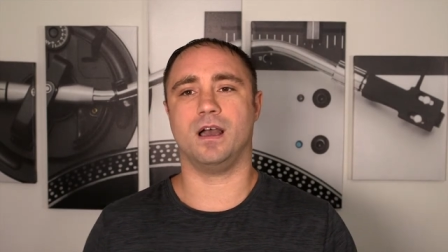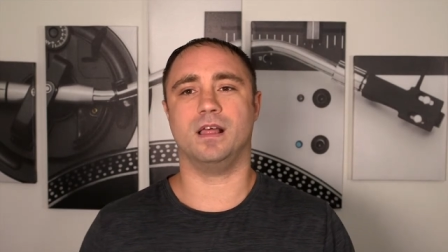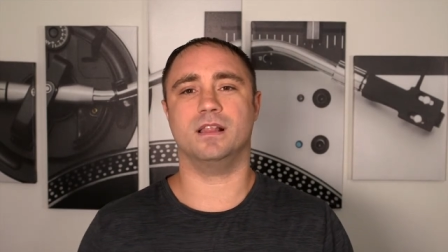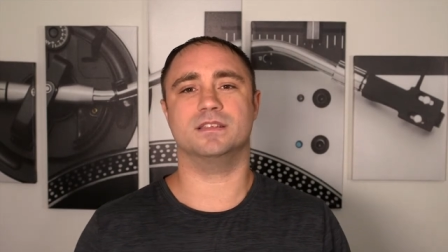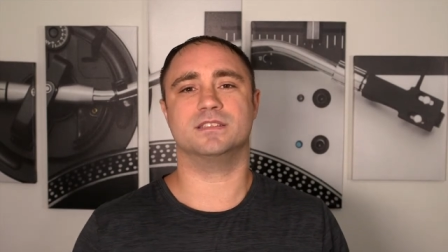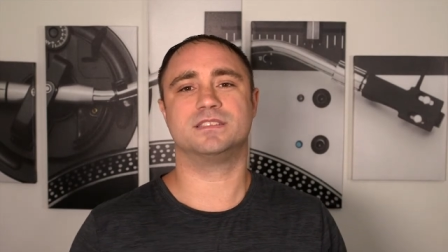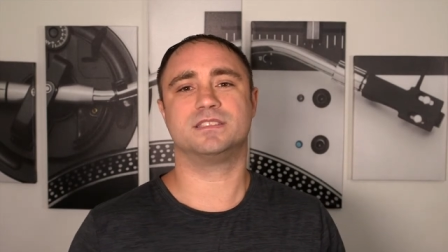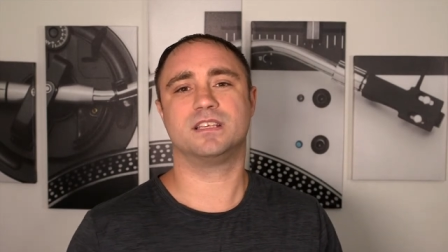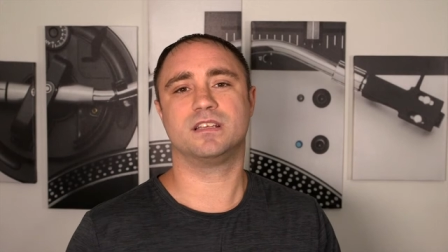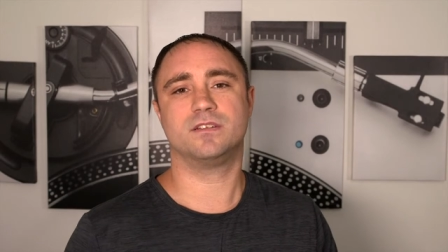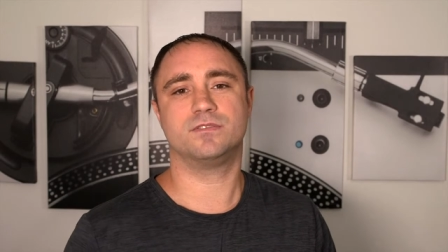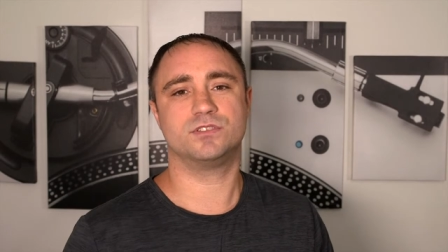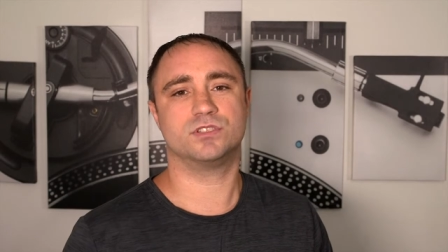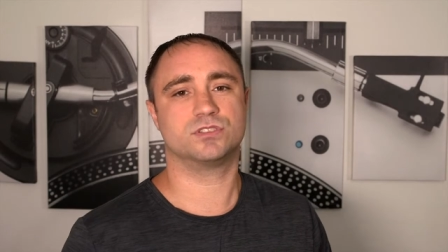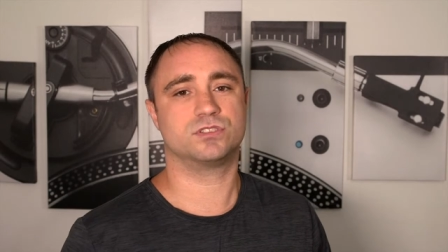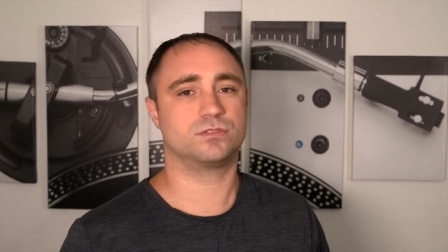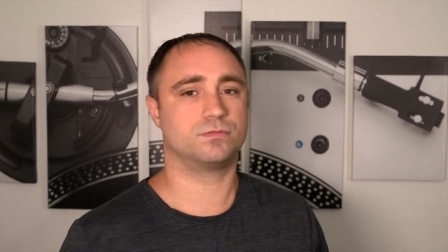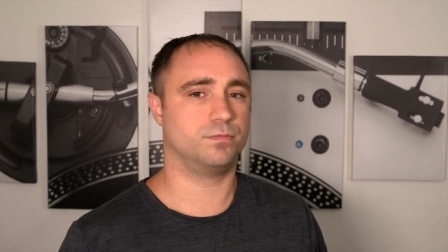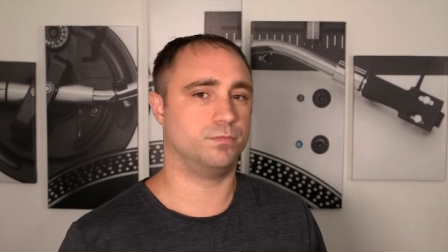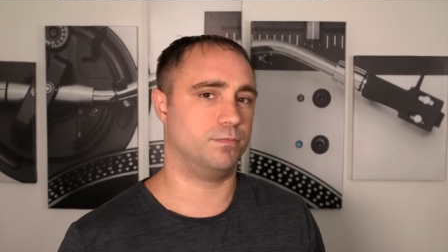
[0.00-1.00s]
instead of
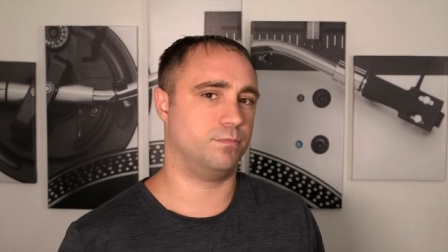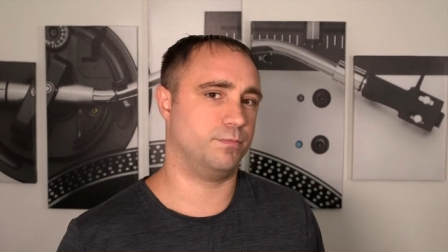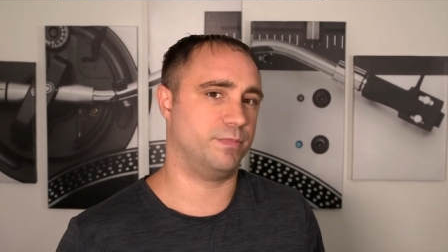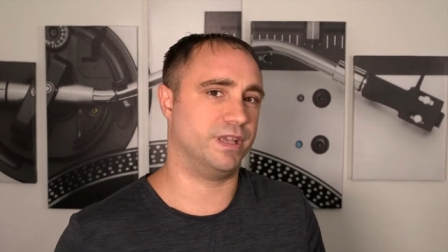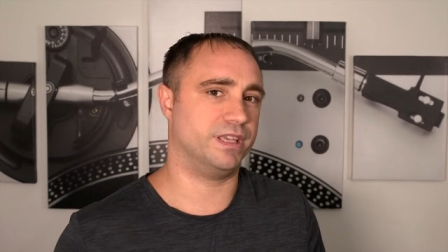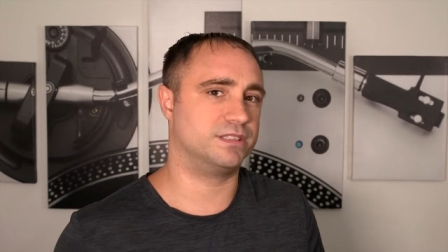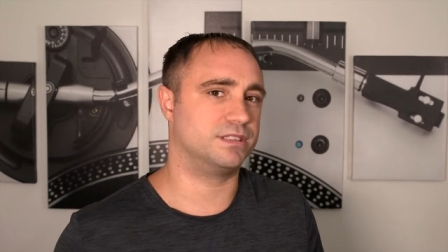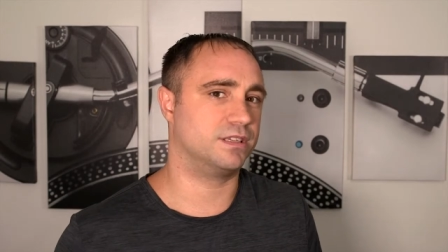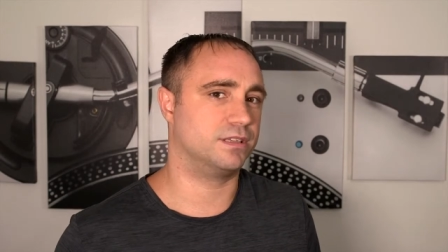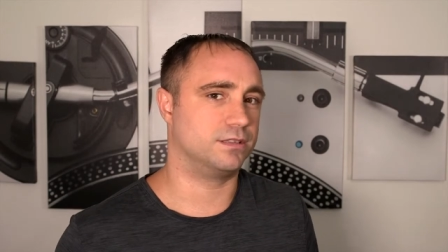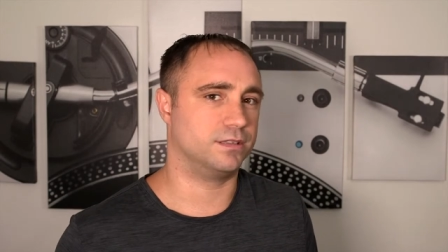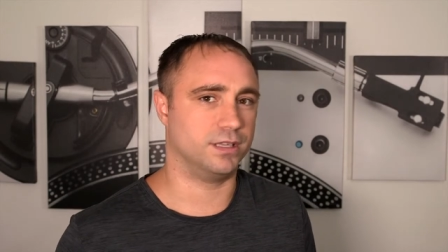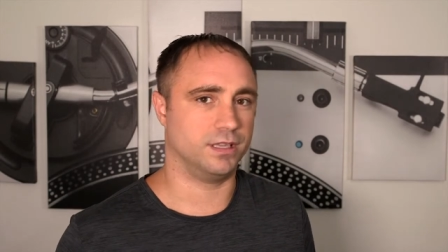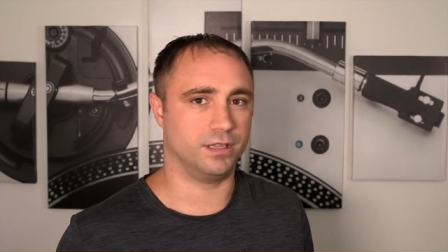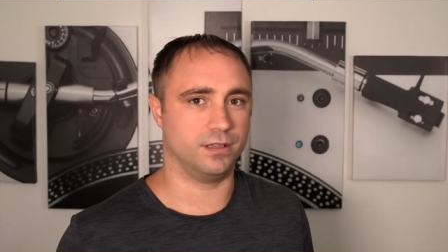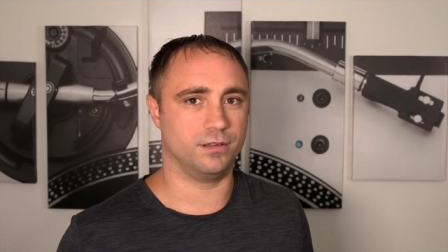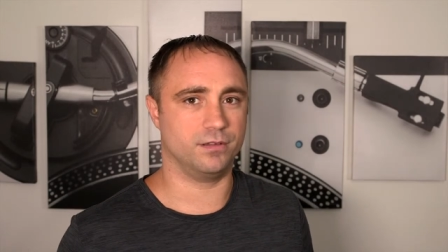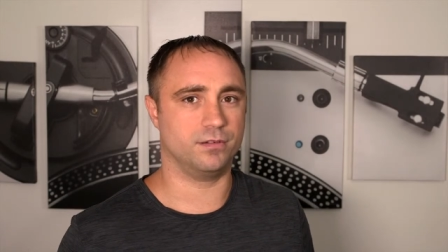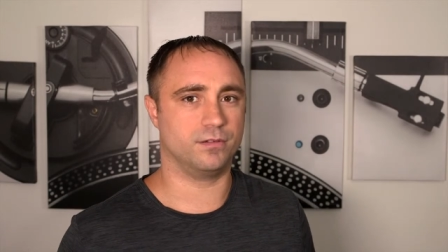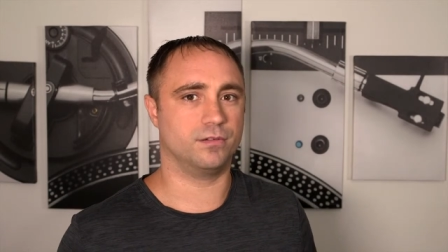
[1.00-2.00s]
just
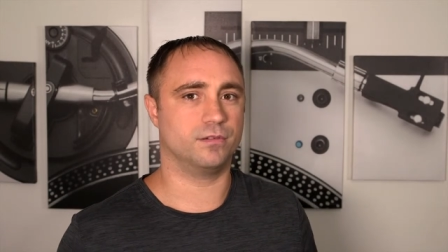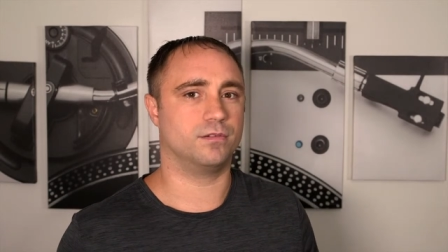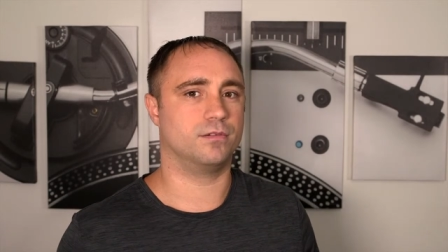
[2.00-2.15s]
basically